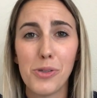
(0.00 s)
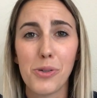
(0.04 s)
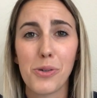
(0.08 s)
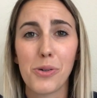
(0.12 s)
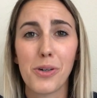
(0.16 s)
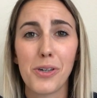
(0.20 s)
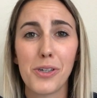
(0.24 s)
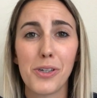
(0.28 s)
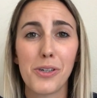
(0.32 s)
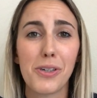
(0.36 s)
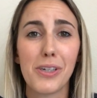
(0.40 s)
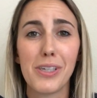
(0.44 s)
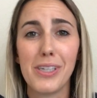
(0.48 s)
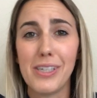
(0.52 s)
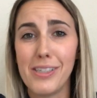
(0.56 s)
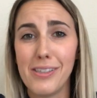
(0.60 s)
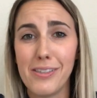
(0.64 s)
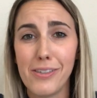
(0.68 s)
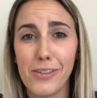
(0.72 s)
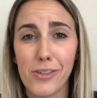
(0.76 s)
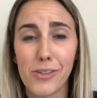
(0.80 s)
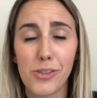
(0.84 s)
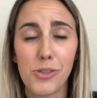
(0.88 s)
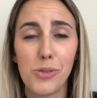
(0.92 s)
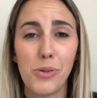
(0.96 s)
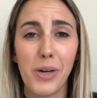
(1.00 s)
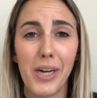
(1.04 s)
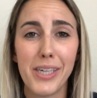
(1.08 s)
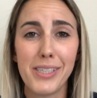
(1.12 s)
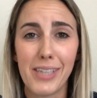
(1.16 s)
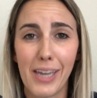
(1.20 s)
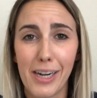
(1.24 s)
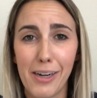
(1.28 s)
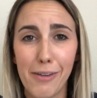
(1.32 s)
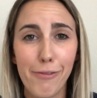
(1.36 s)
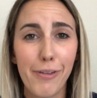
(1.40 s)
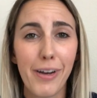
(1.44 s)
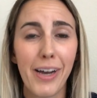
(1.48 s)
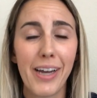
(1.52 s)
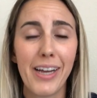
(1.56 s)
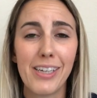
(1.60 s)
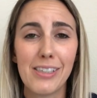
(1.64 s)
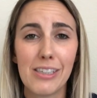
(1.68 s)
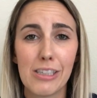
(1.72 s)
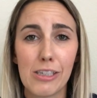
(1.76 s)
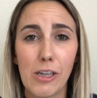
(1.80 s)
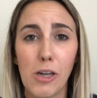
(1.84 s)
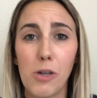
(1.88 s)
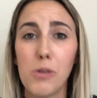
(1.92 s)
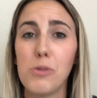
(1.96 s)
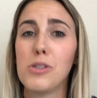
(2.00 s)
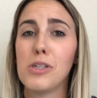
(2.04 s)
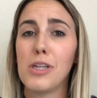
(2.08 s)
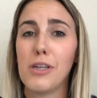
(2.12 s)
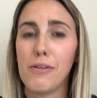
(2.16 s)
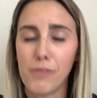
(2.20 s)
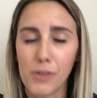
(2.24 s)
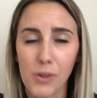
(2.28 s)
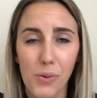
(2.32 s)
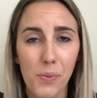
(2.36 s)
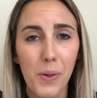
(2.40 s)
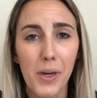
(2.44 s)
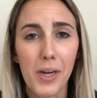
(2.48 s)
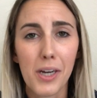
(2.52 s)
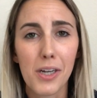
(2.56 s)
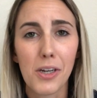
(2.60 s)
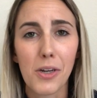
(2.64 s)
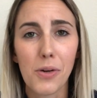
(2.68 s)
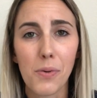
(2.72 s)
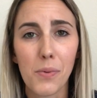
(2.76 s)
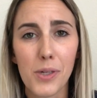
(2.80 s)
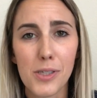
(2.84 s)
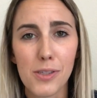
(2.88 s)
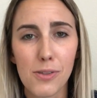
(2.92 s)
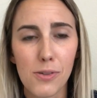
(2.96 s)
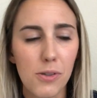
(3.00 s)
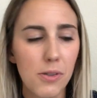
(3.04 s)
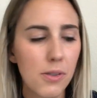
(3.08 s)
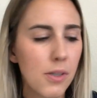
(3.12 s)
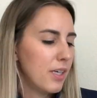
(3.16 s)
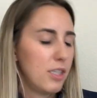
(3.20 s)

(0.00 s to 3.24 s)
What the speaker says: or you're easier to identify as a coach if you're wearing your whistle.